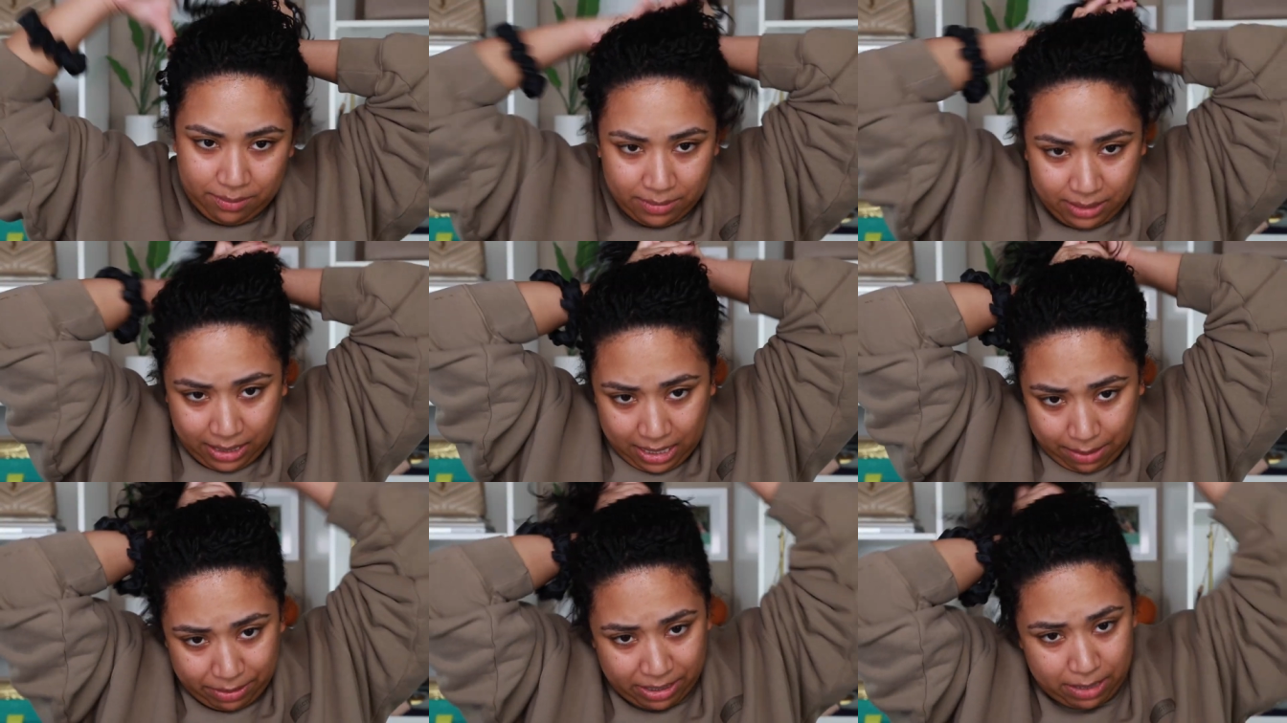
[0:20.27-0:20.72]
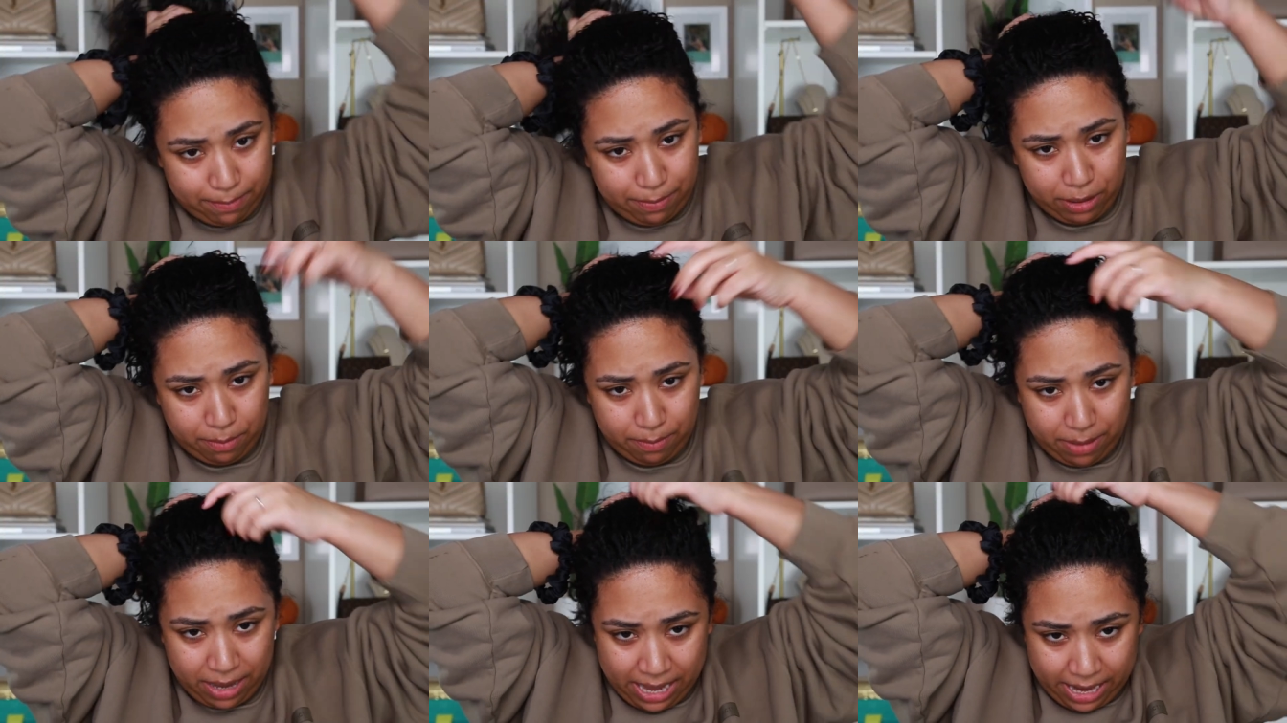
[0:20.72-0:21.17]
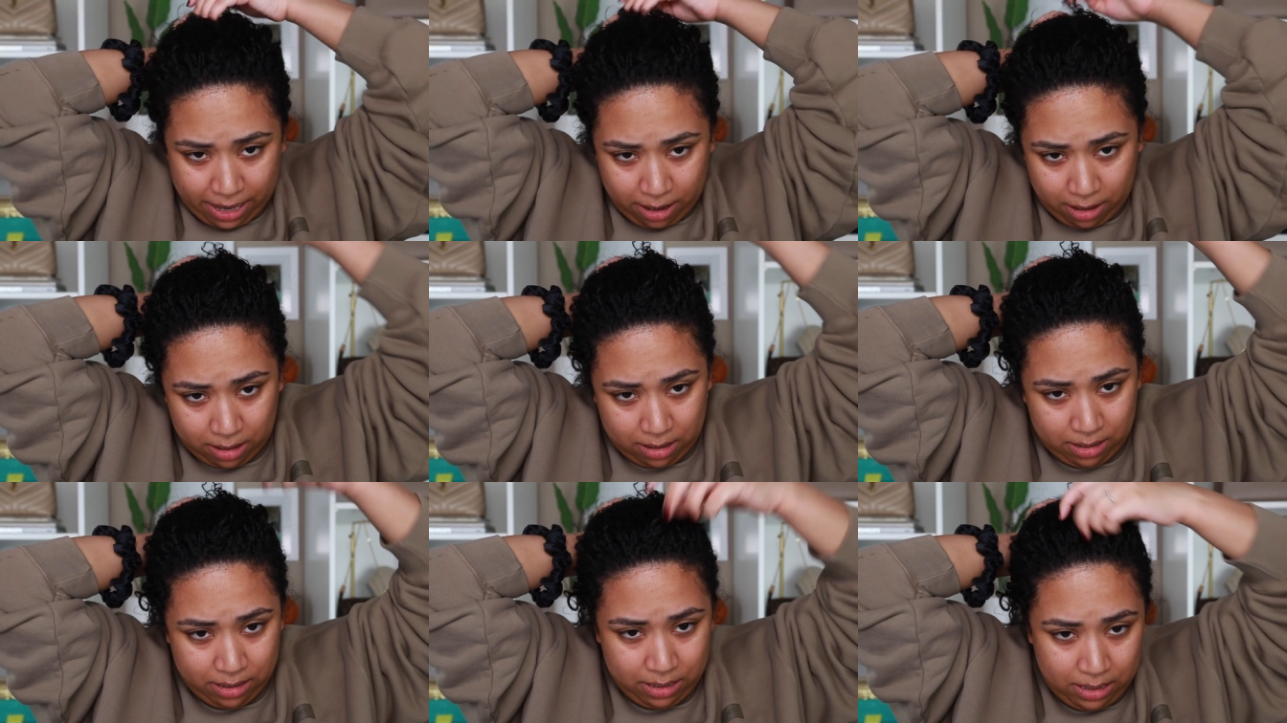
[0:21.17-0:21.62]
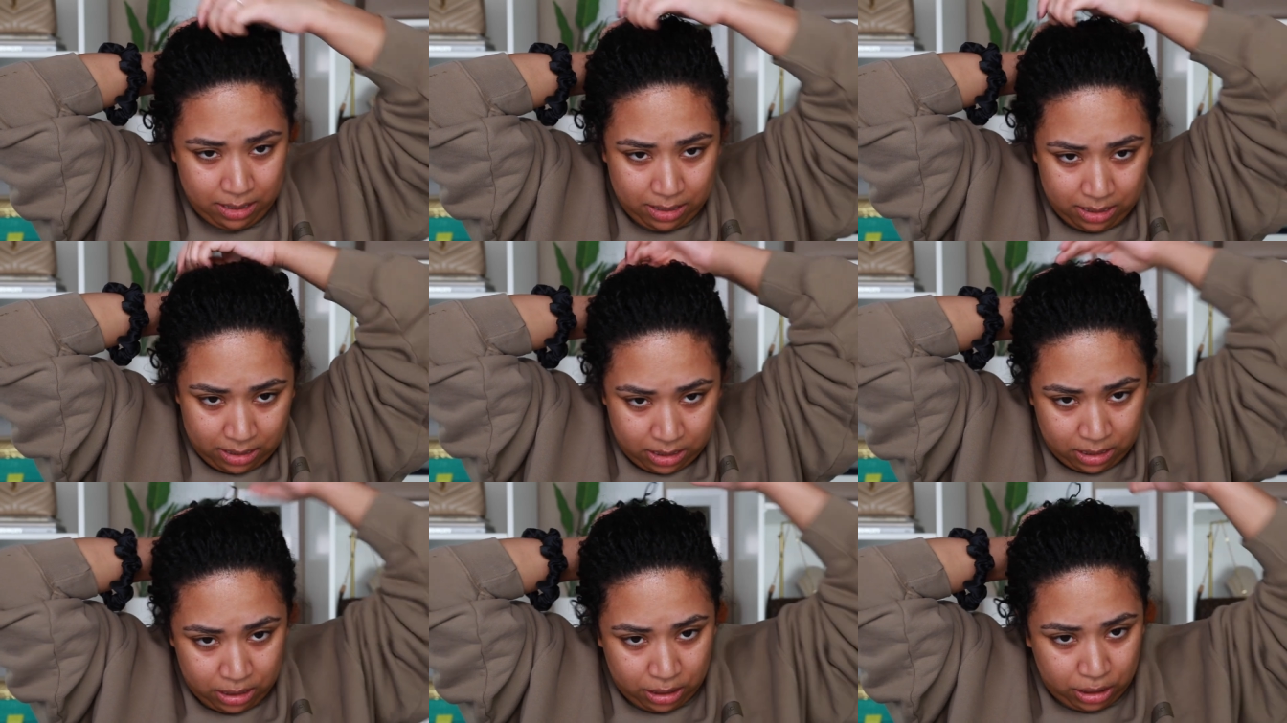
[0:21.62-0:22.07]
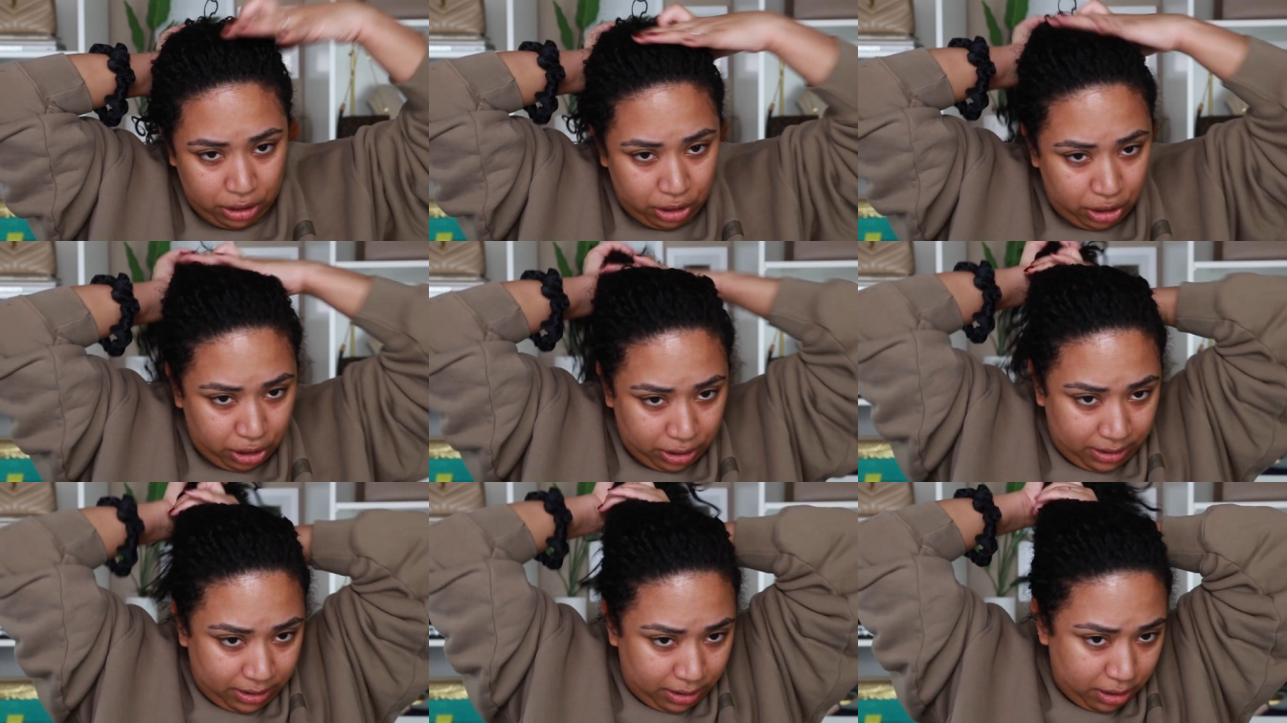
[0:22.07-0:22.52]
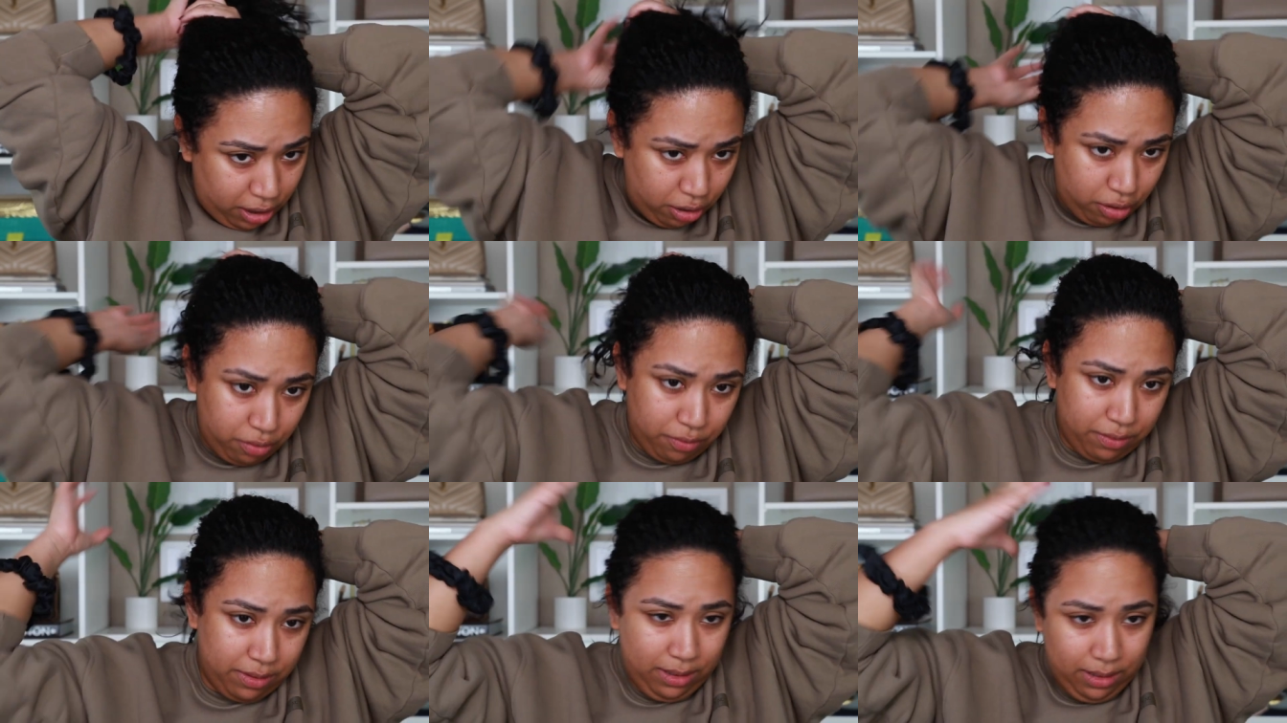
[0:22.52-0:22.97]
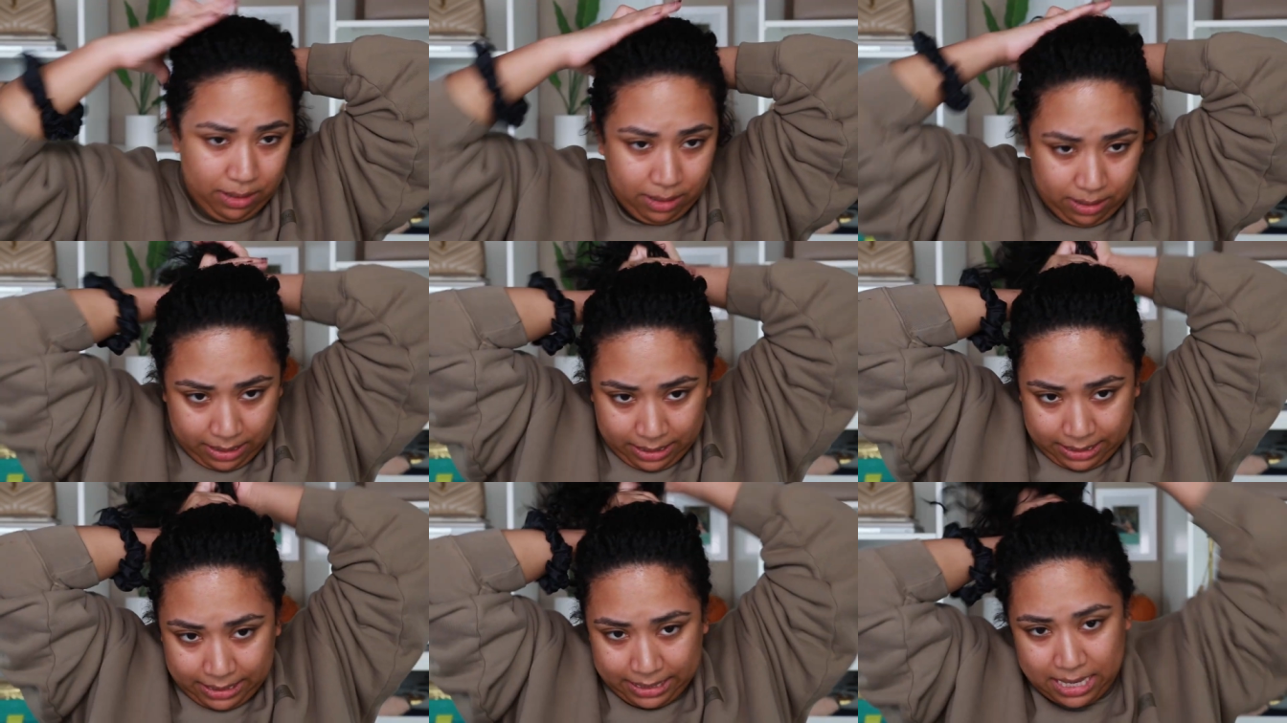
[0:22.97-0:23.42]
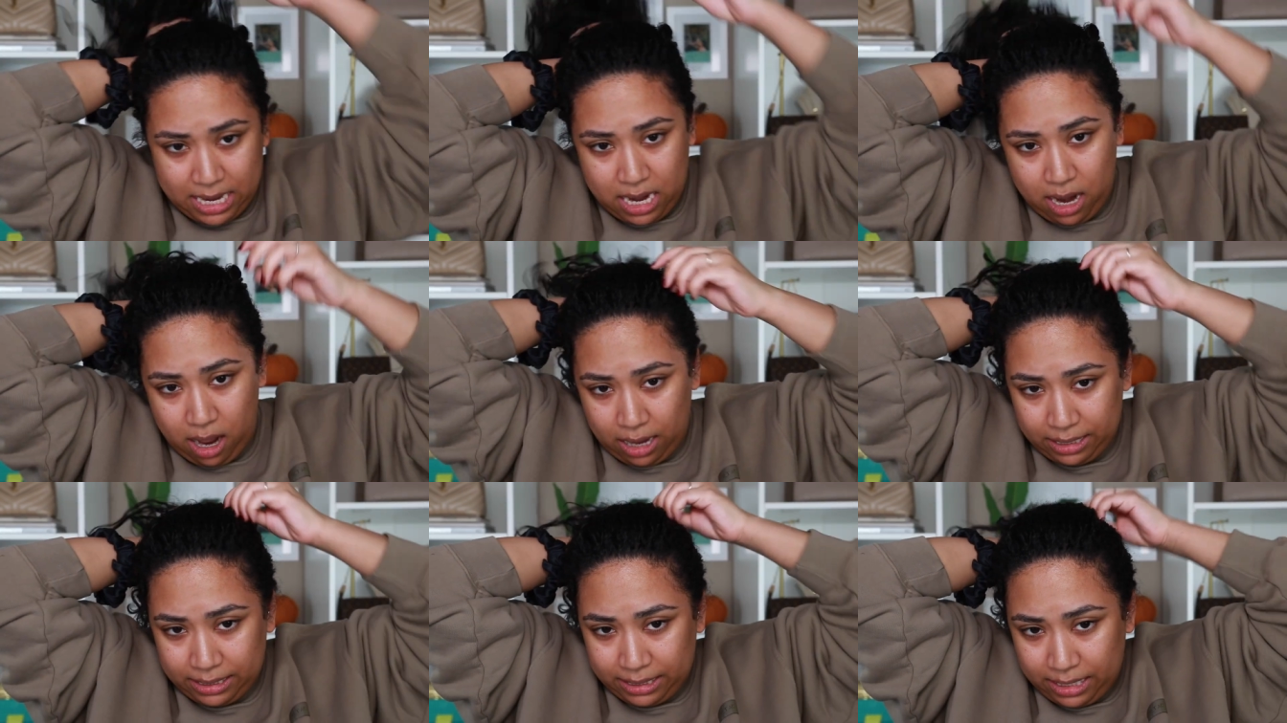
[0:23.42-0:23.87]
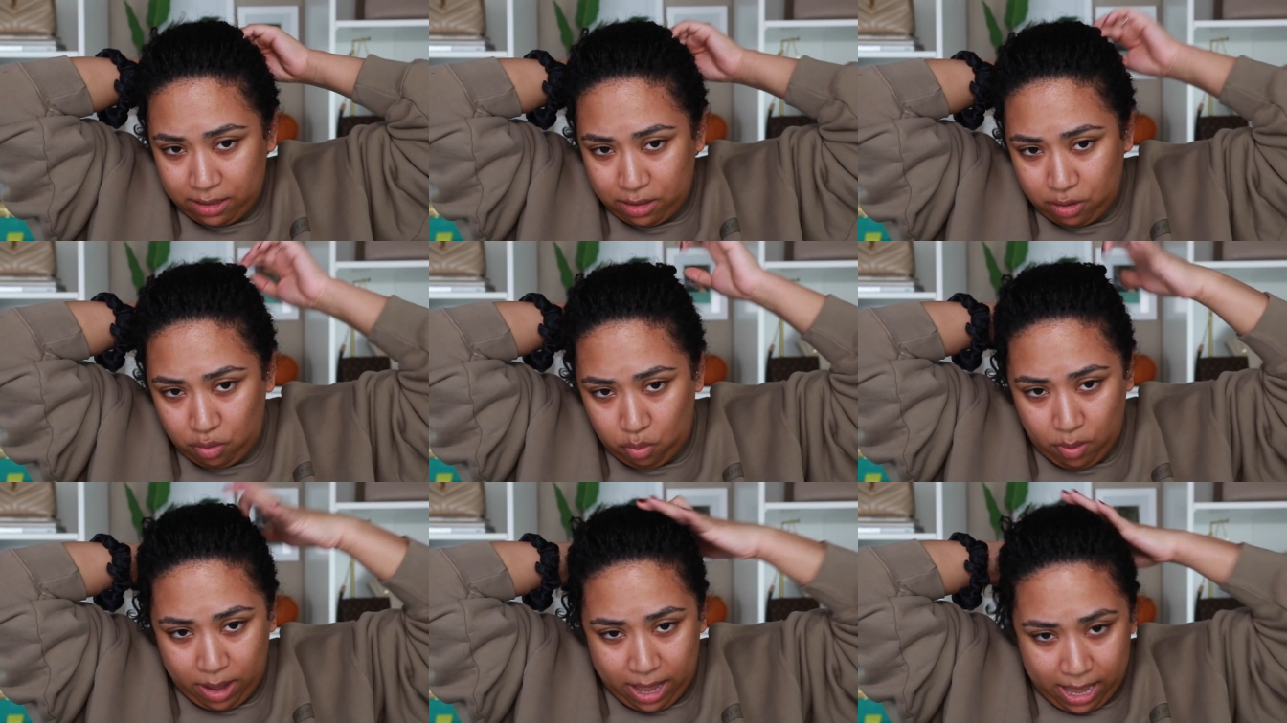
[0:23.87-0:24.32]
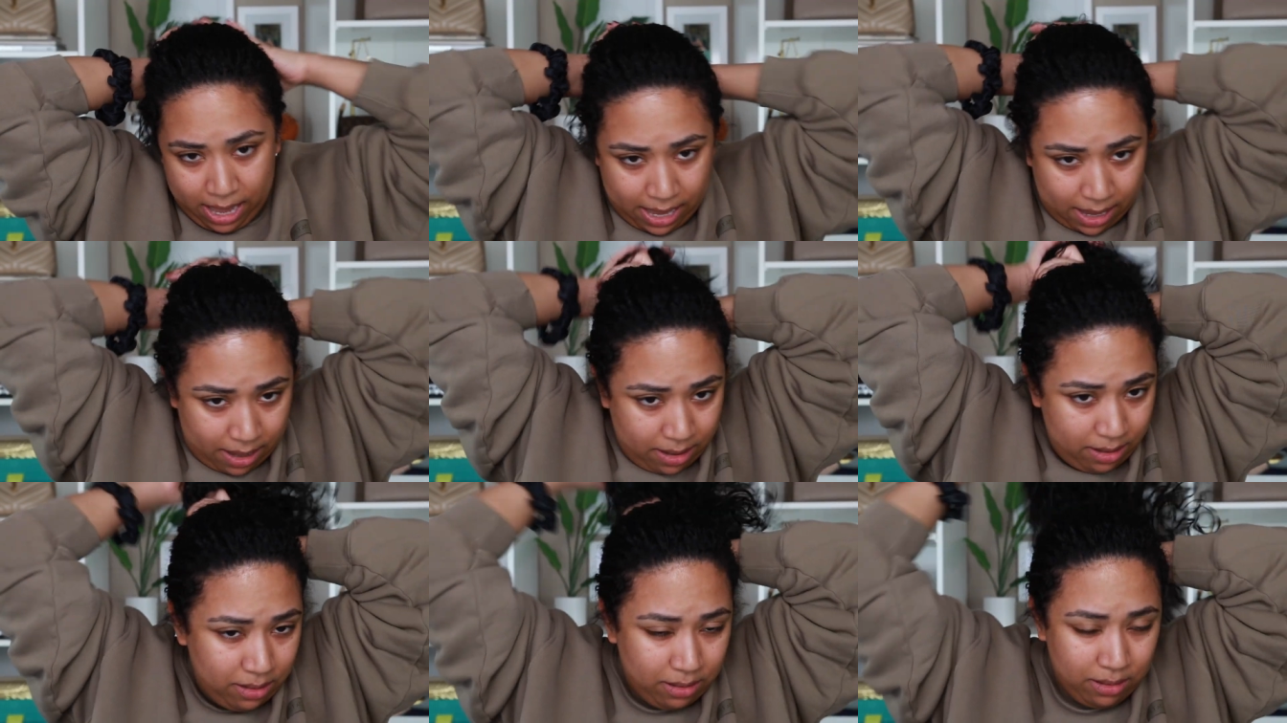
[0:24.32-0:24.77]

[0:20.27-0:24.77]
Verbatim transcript: And I'm gonna put up my hair just so it's not in the way.